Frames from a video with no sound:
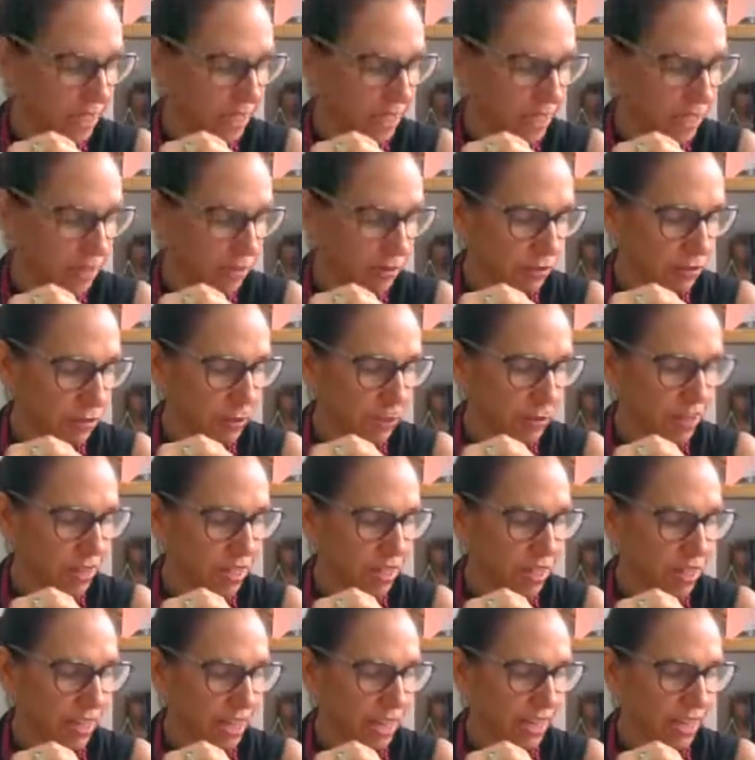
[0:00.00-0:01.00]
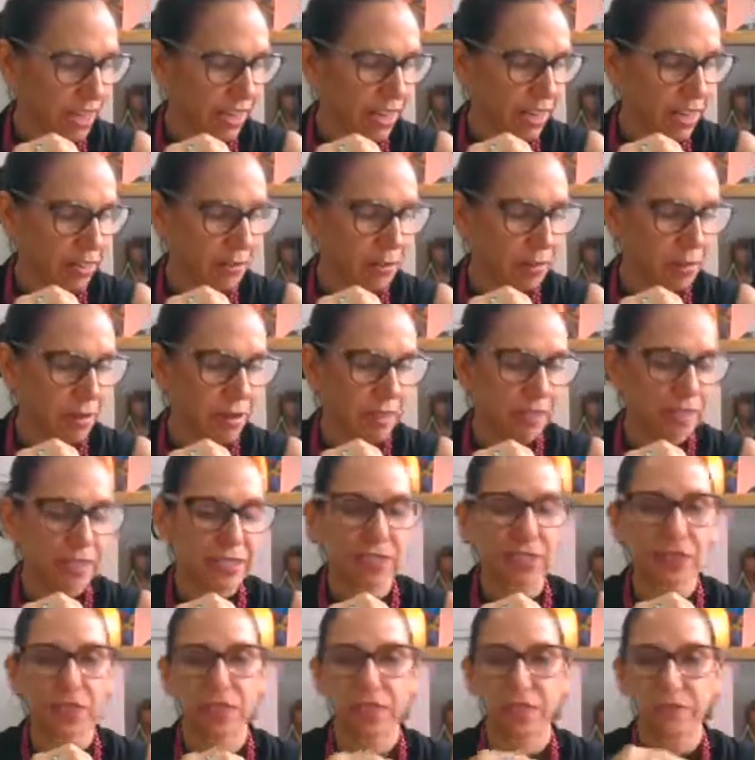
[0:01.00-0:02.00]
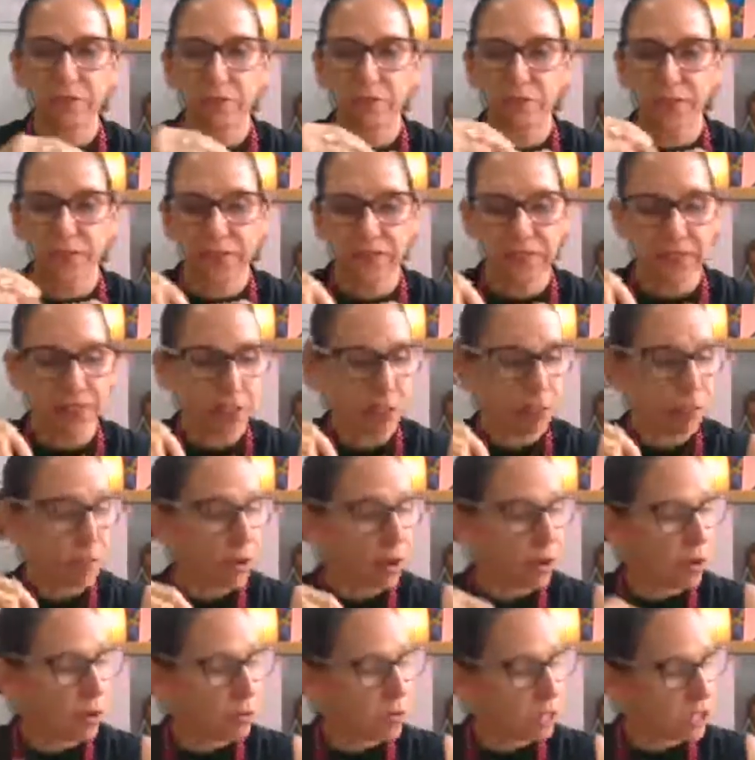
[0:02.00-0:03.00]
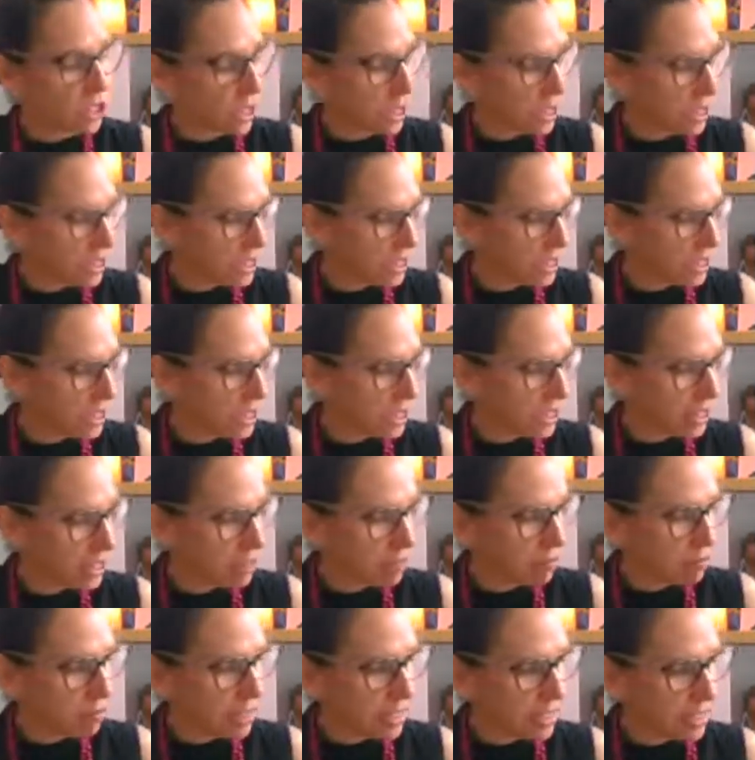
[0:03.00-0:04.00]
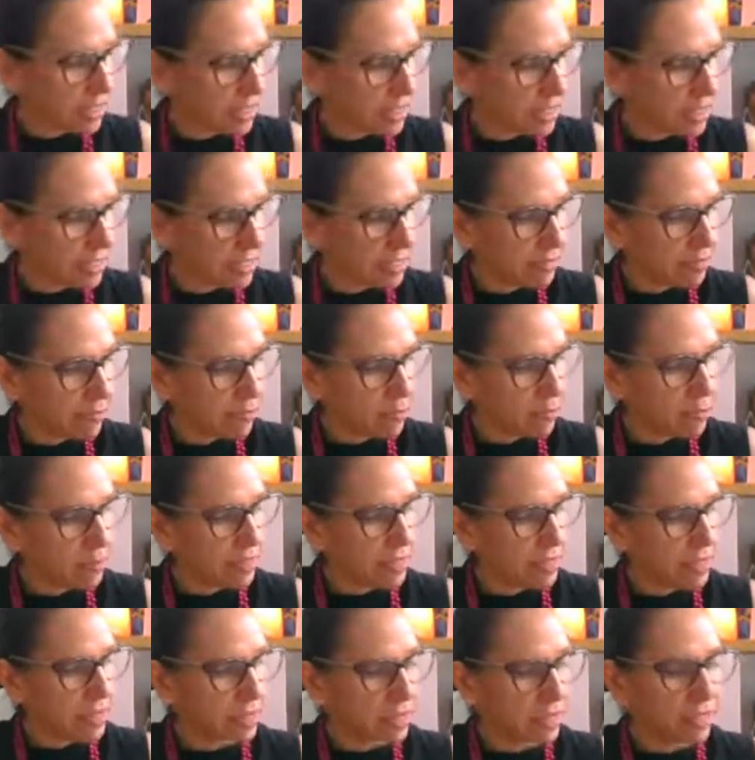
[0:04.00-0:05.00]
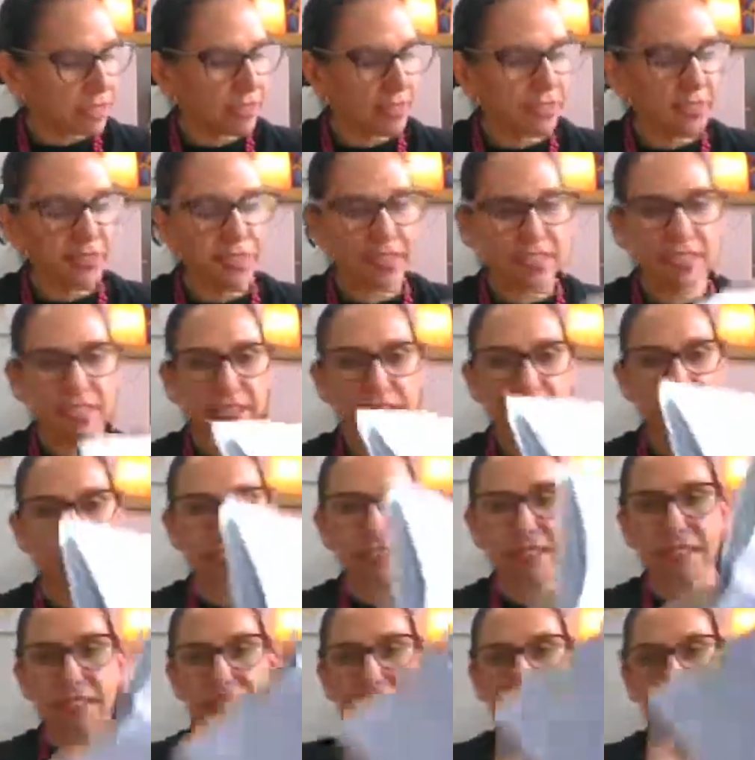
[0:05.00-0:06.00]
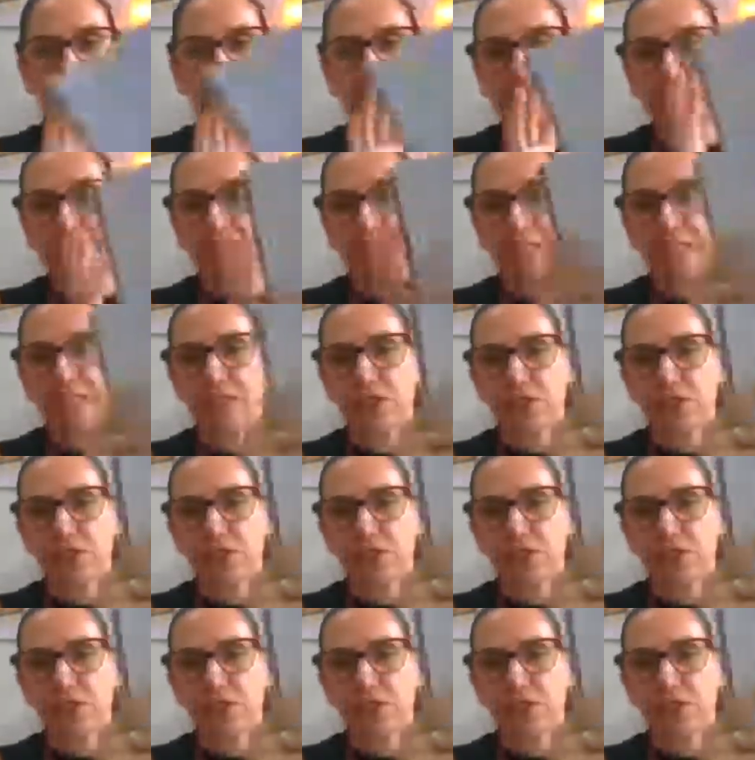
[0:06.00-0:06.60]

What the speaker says: So it was with that in mind, I've written this poem, which I actually started writing several months ago here, and I